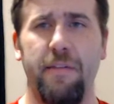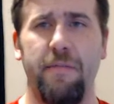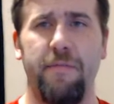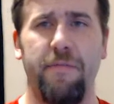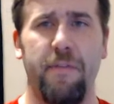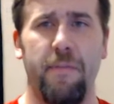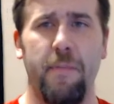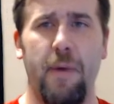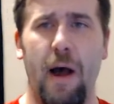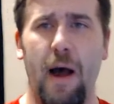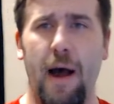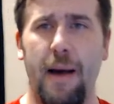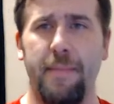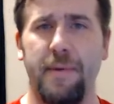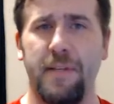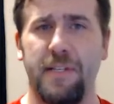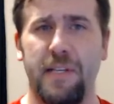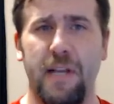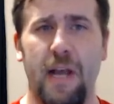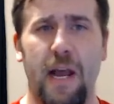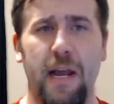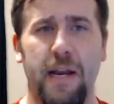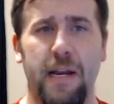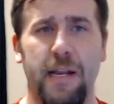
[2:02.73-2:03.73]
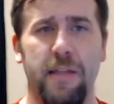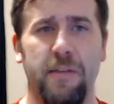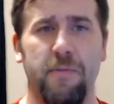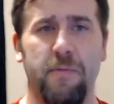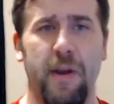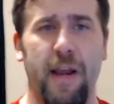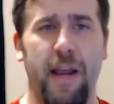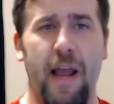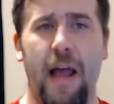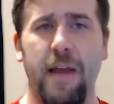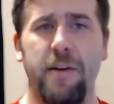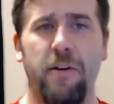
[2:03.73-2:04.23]
from Homicide in the
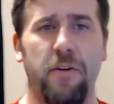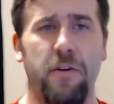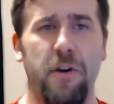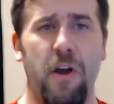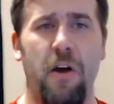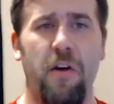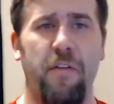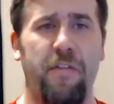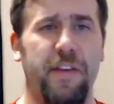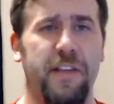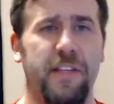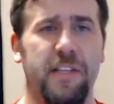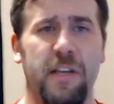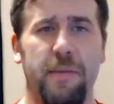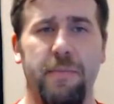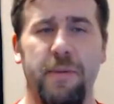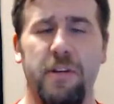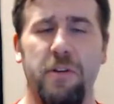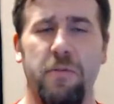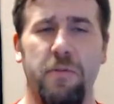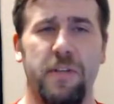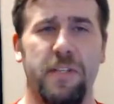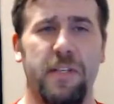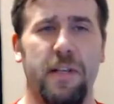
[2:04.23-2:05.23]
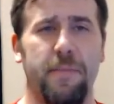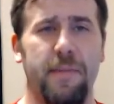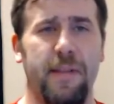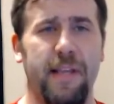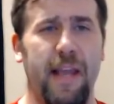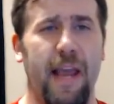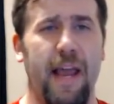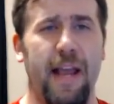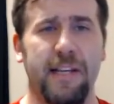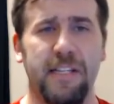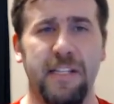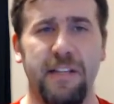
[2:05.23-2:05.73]
ring. I don't know if he's going to be doing
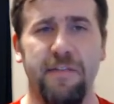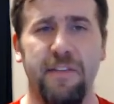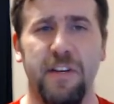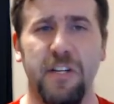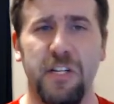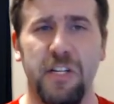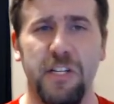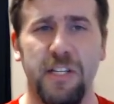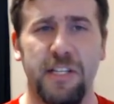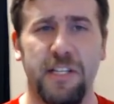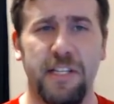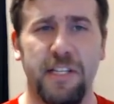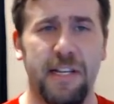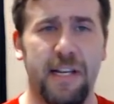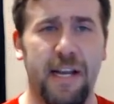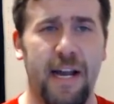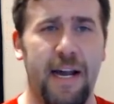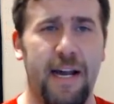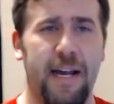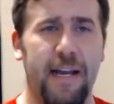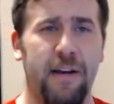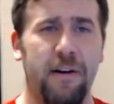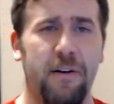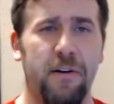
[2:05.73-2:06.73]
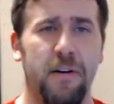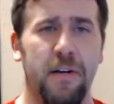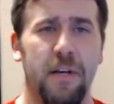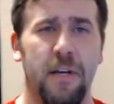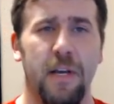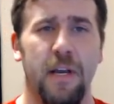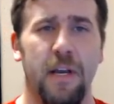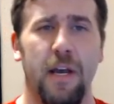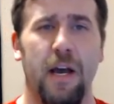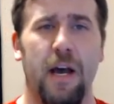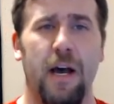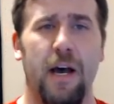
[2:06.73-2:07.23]
something X Division style,
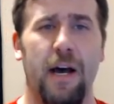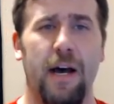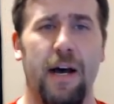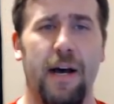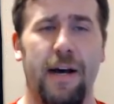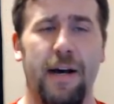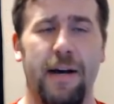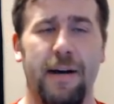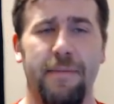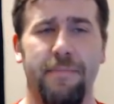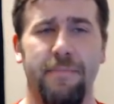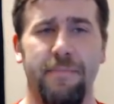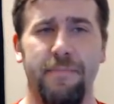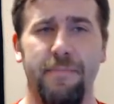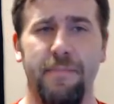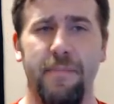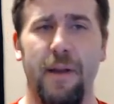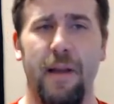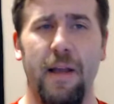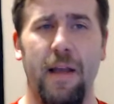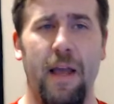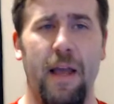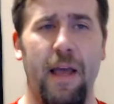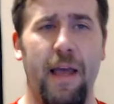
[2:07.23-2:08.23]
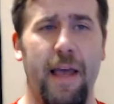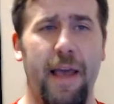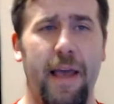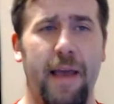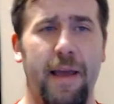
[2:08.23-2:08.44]
and